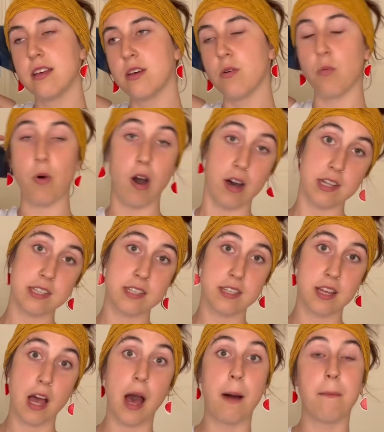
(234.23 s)
want,
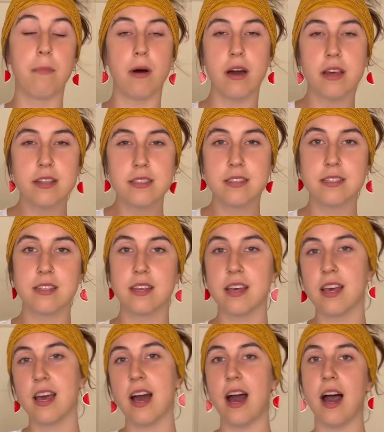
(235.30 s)
but
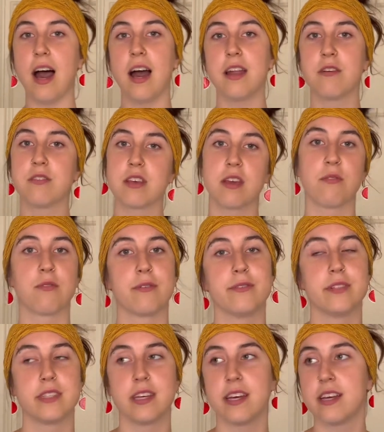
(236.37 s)
I don't think it
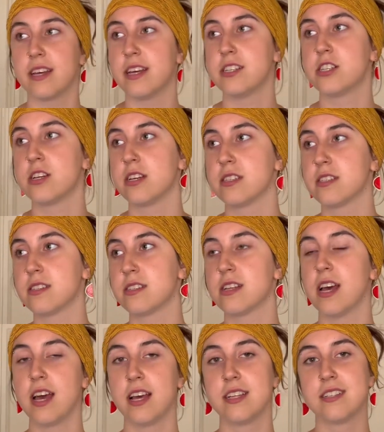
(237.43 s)
ruins it. It just
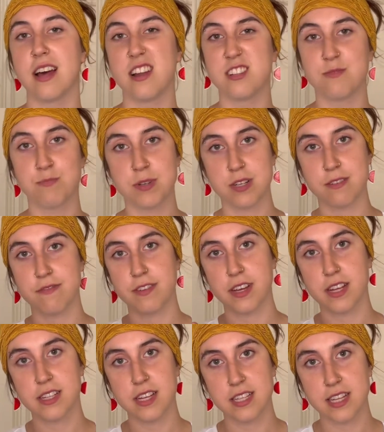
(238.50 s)
is not as
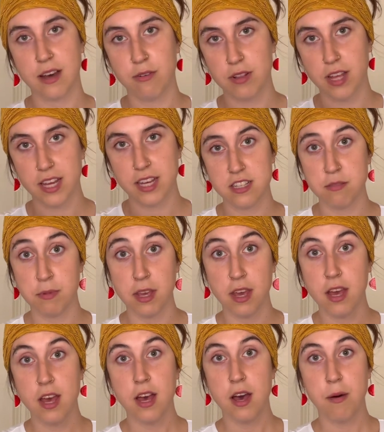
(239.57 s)
perfect as I would like be.
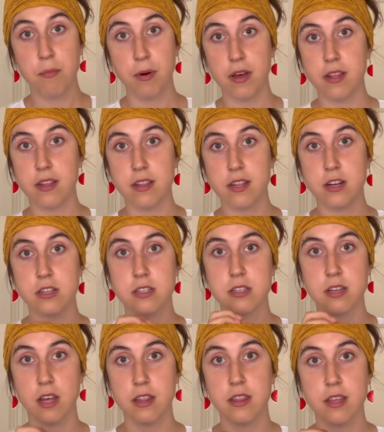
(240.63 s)
But there's
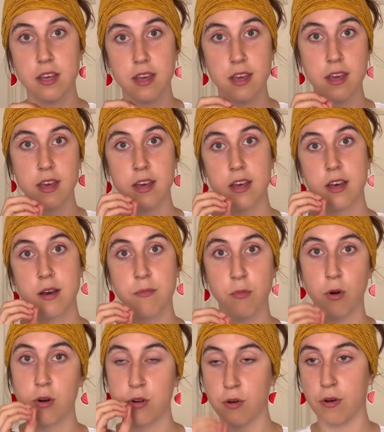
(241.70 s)
nothing
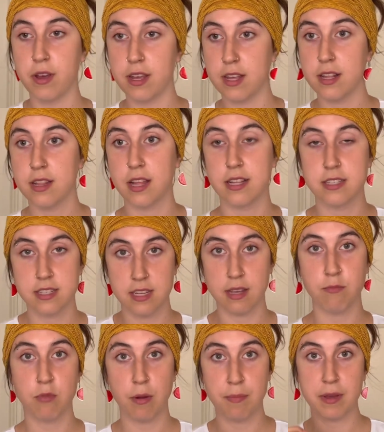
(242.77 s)
more annoying than seam
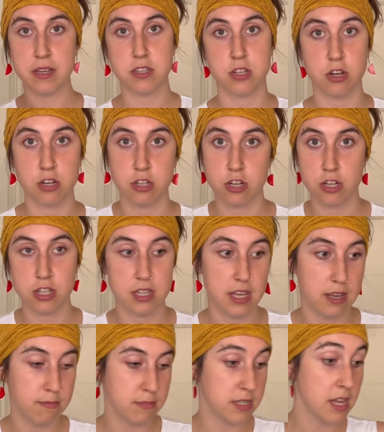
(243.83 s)
ripping serger
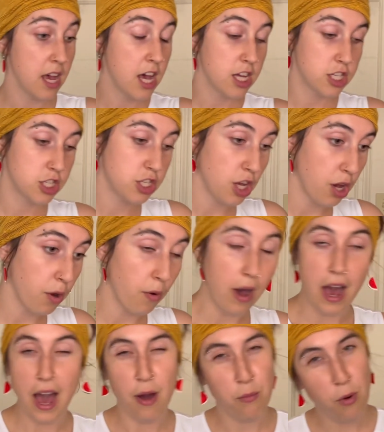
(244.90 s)
seams, so
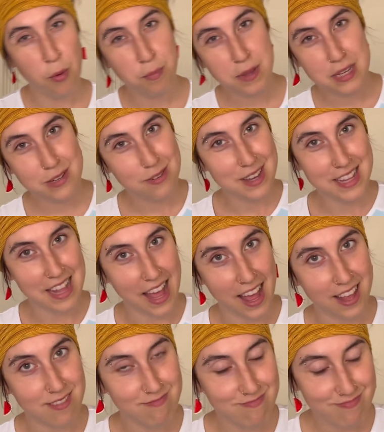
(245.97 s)
I won't be doing that.
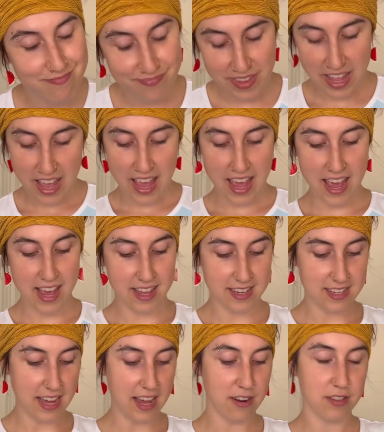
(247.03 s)
And
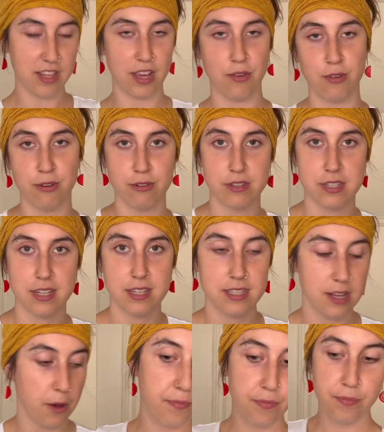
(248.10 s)
I don't think it ruins it.
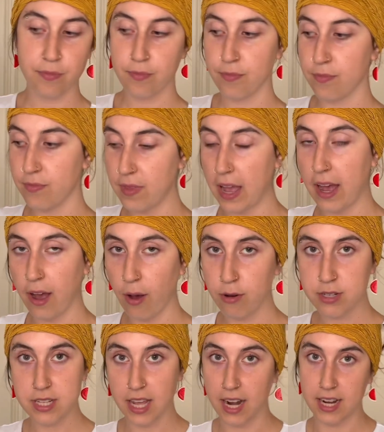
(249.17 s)
So now
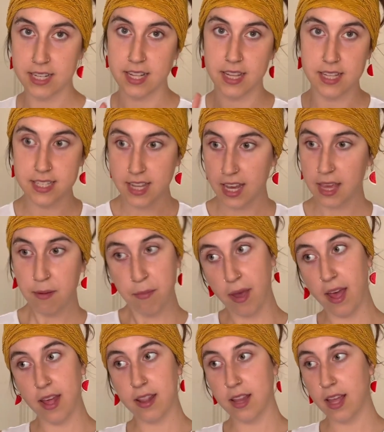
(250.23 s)
to get onto the second
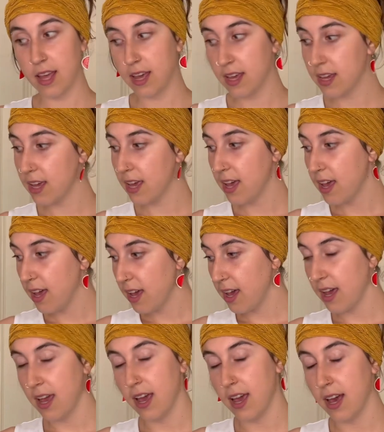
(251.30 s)
pant leg,
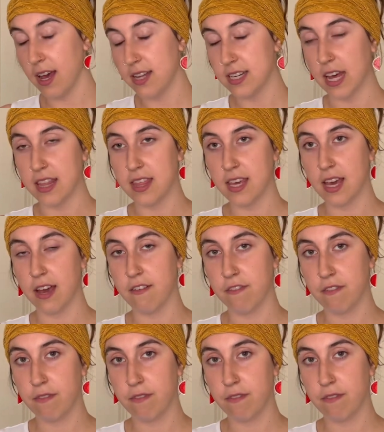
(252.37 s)
and I think I've